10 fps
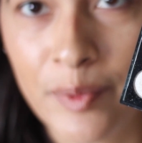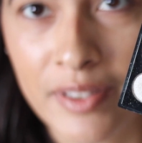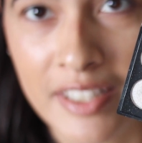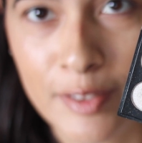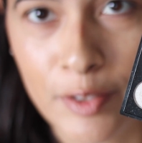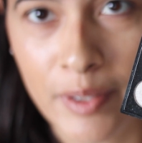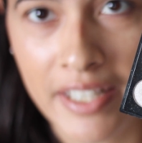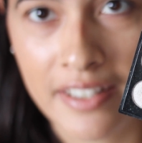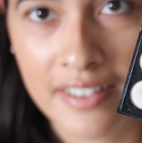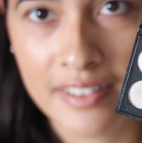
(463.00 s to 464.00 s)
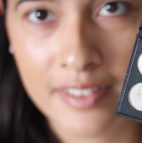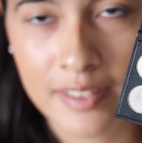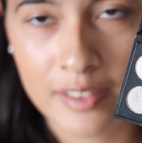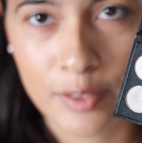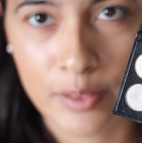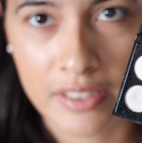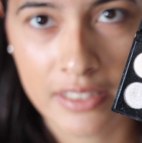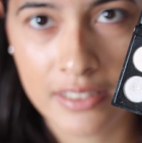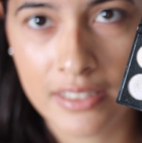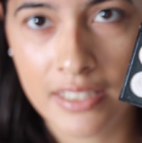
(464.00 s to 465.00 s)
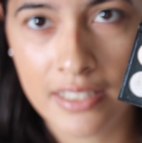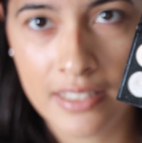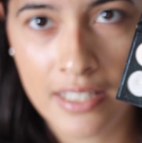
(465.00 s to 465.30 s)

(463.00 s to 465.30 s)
With this one right here. So just